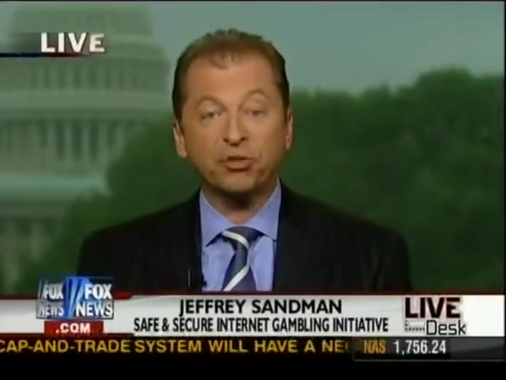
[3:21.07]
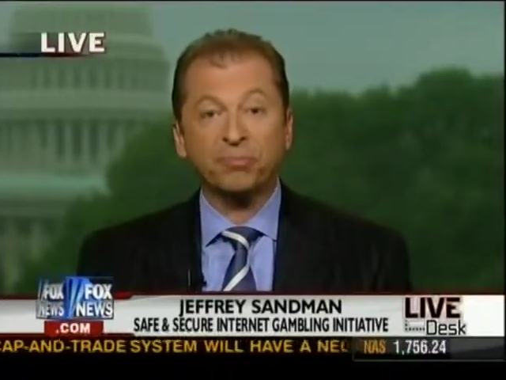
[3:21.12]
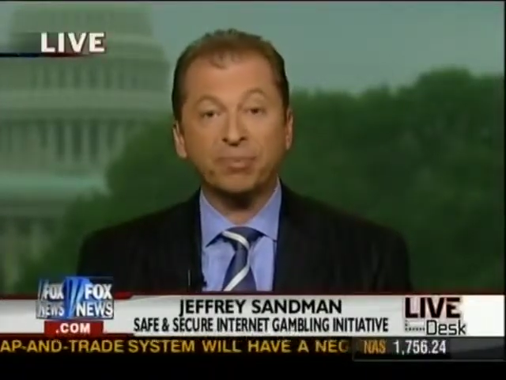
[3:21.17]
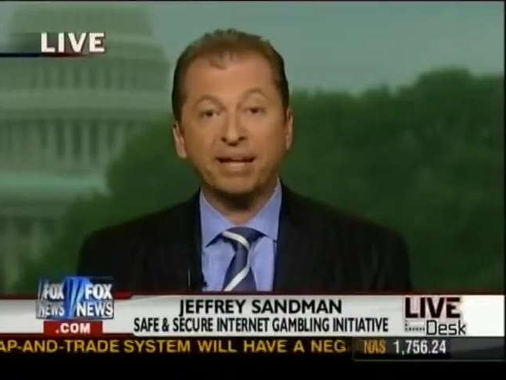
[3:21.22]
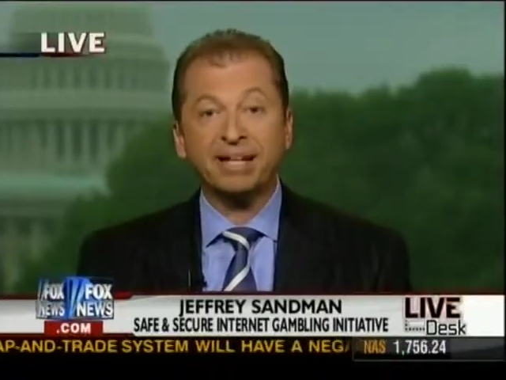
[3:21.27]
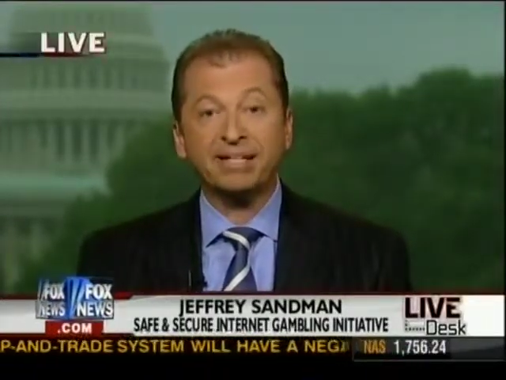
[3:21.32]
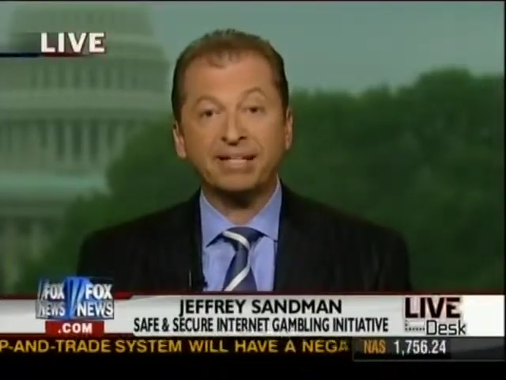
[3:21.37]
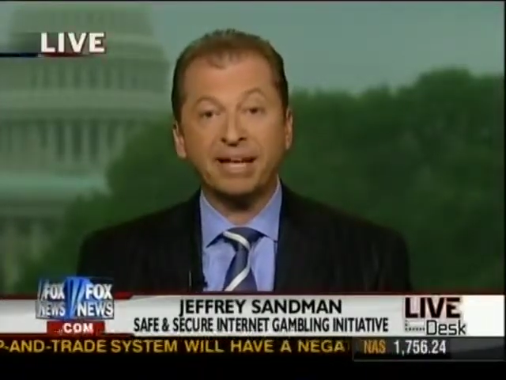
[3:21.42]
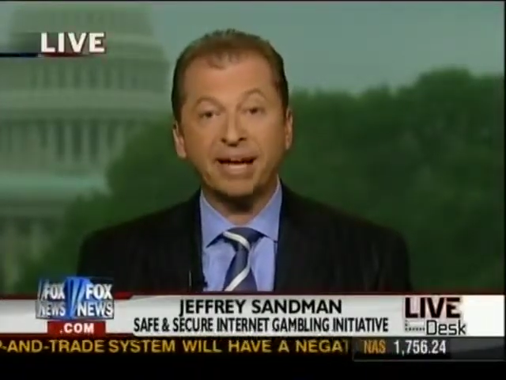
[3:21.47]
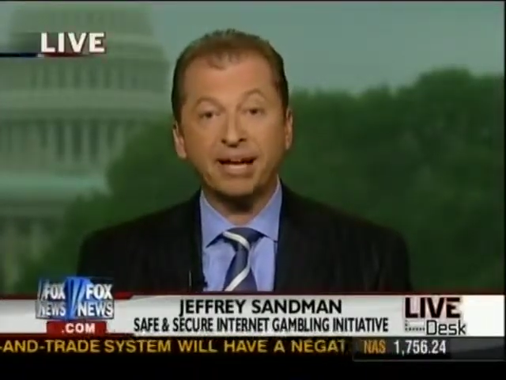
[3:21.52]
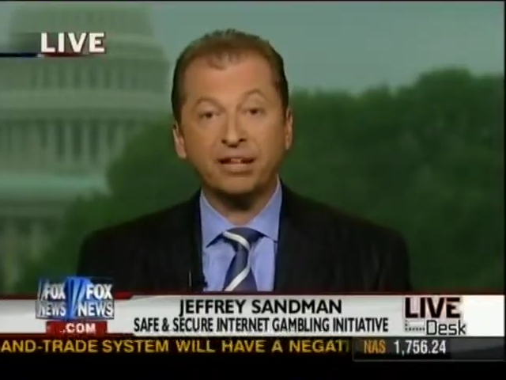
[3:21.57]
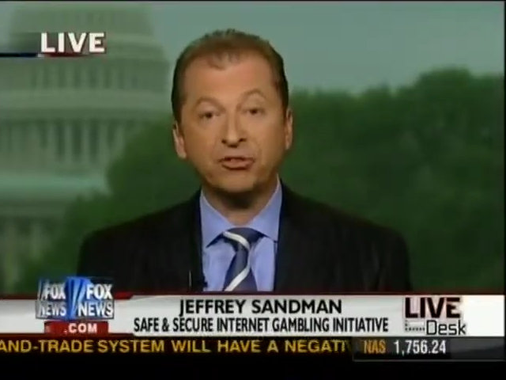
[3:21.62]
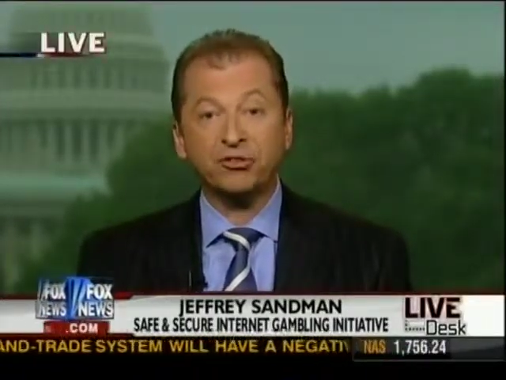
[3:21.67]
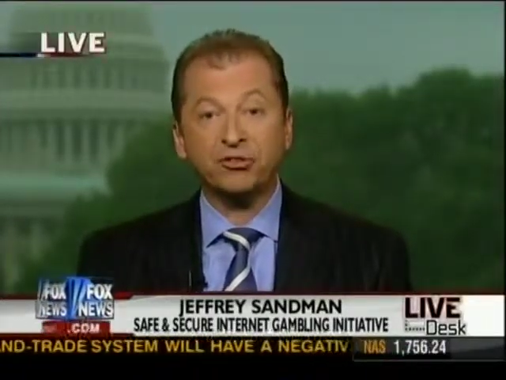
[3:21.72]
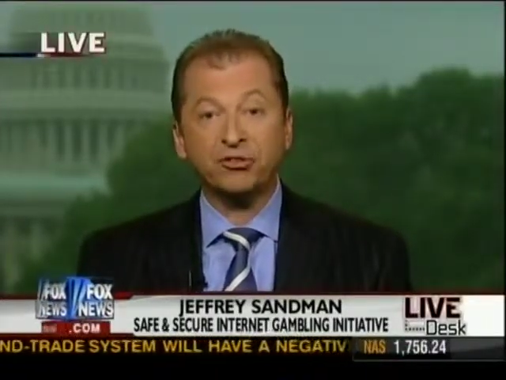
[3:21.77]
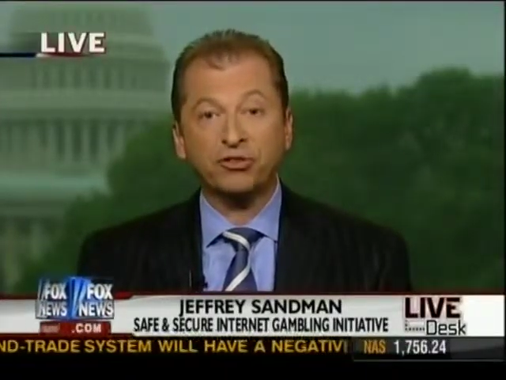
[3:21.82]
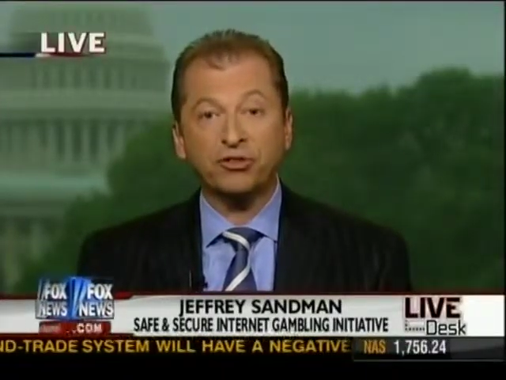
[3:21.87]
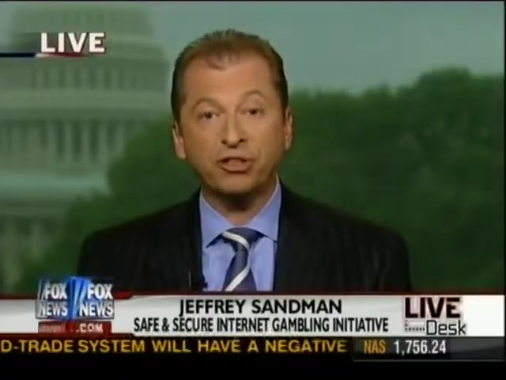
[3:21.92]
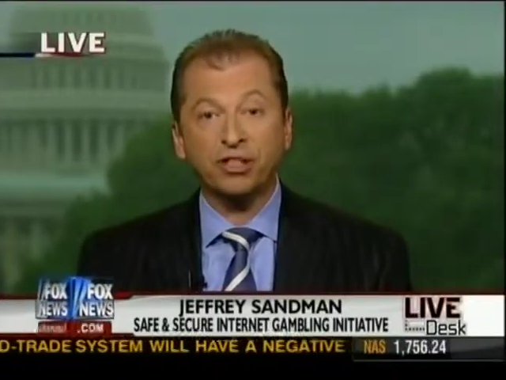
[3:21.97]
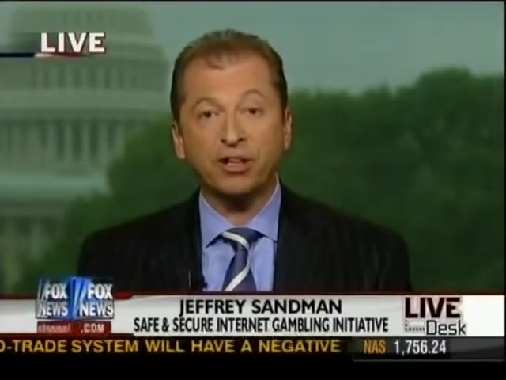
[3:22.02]
to pay
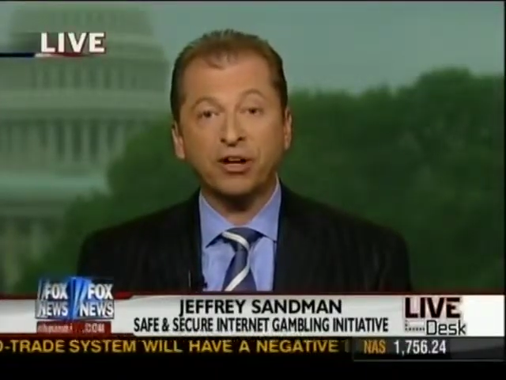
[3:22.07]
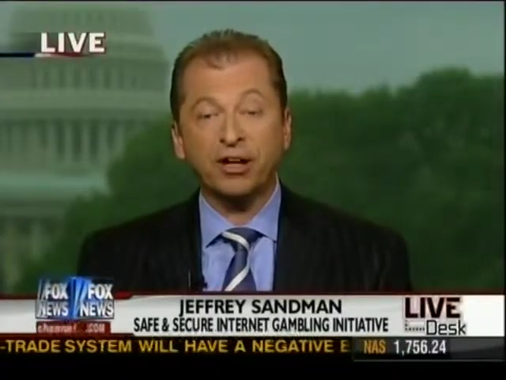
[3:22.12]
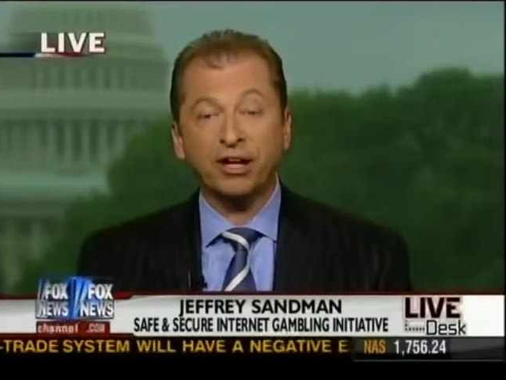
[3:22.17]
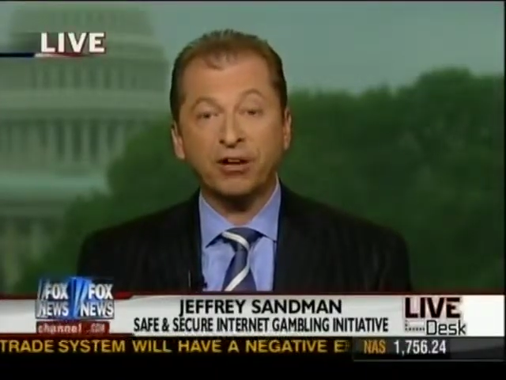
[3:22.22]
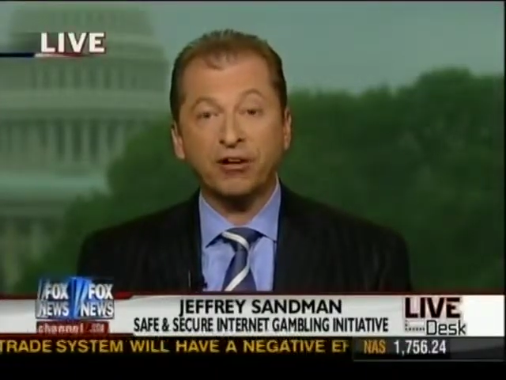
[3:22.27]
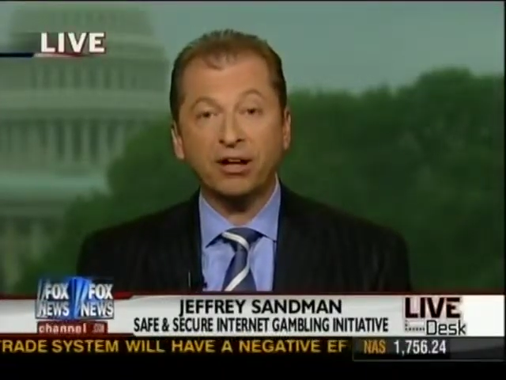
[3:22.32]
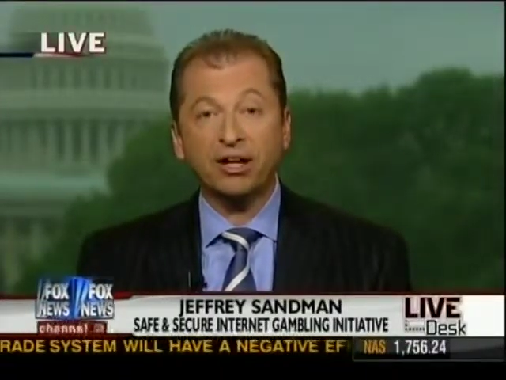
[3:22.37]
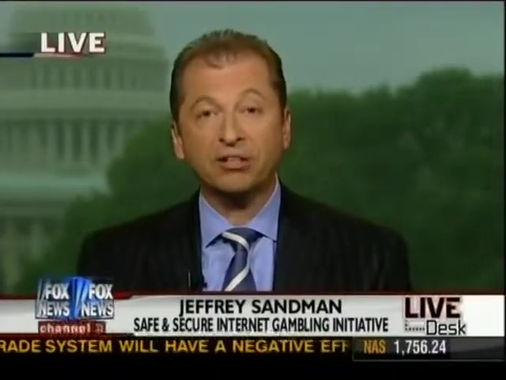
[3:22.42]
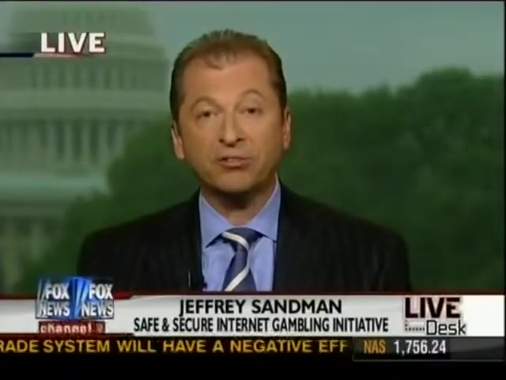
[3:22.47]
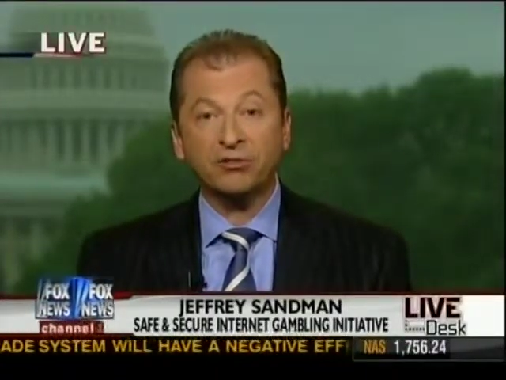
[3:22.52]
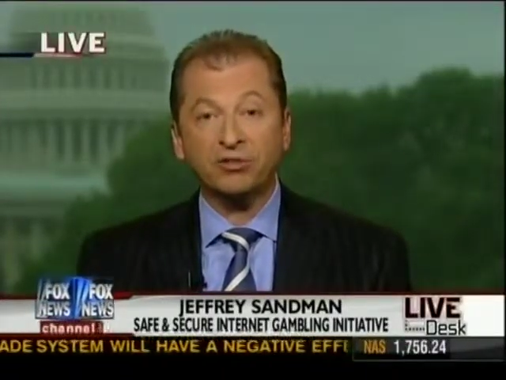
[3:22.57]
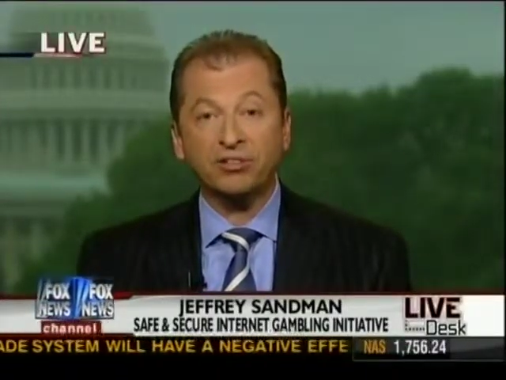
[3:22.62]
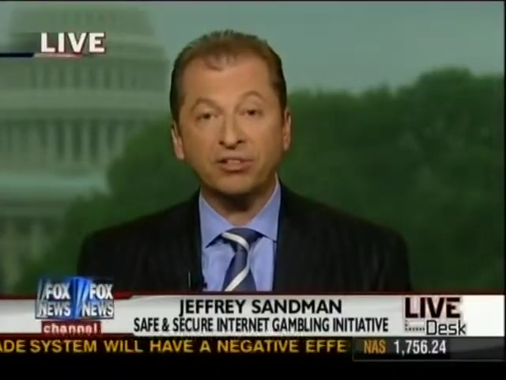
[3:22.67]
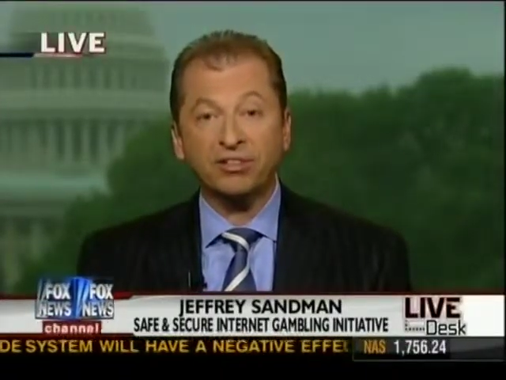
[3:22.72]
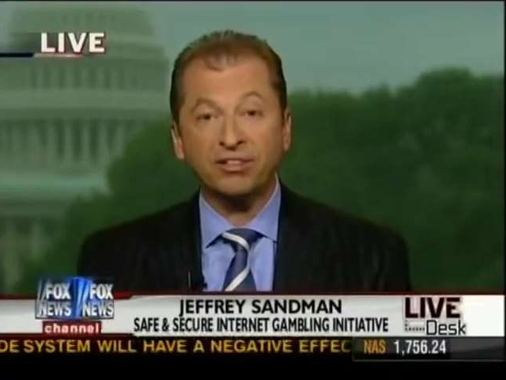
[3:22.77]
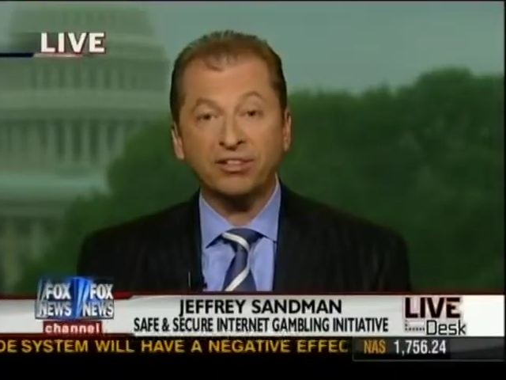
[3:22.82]
taxes to the IRS.